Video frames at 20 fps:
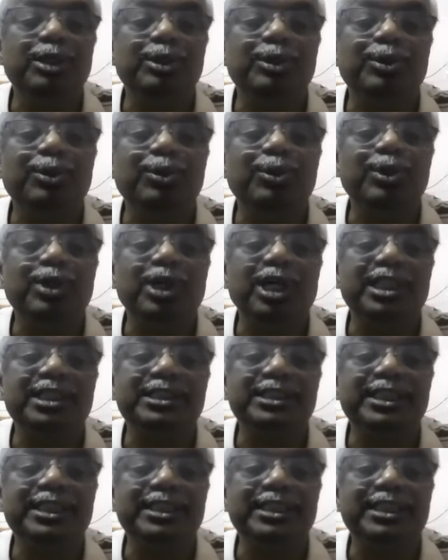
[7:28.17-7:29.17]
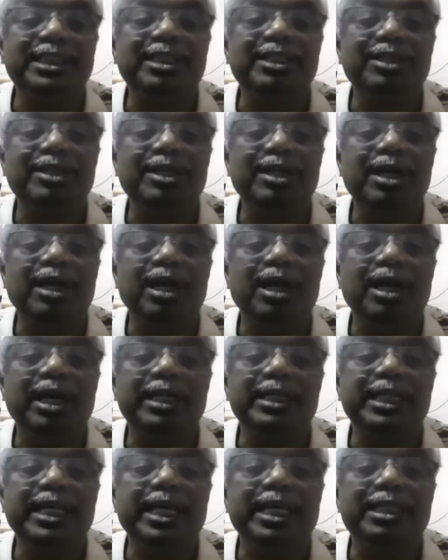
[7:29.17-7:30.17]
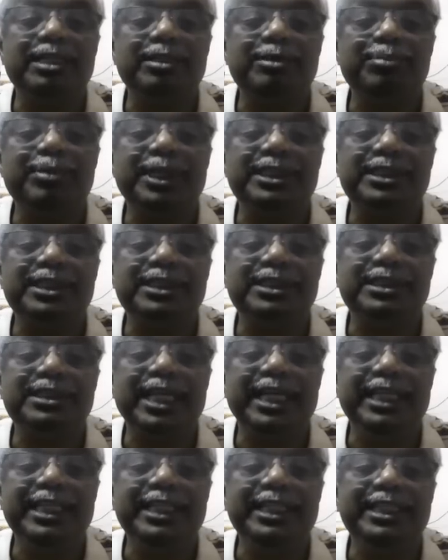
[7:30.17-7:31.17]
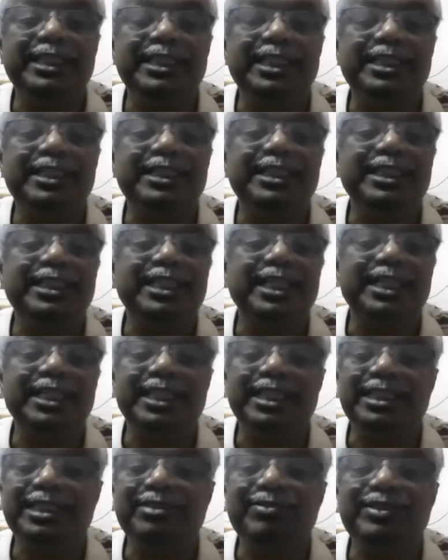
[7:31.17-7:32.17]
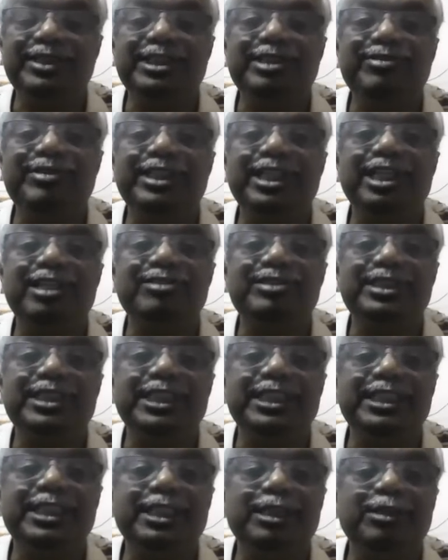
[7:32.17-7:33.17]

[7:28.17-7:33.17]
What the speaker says: 2 cos theta r cat plus sin theta theta cat, which we have seen in